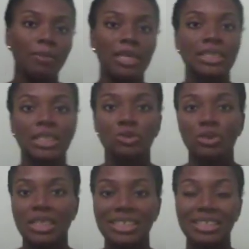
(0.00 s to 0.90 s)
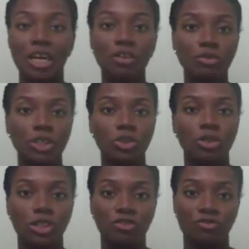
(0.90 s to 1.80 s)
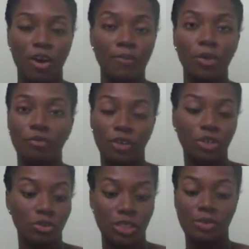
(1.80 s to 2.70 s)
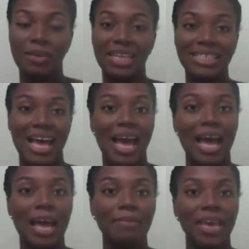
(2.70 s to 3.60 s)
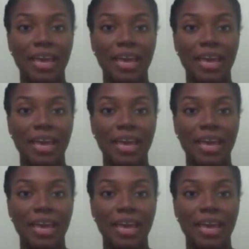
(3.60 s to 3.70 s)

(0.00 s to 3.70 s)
continually suck resources from you, and resources being time,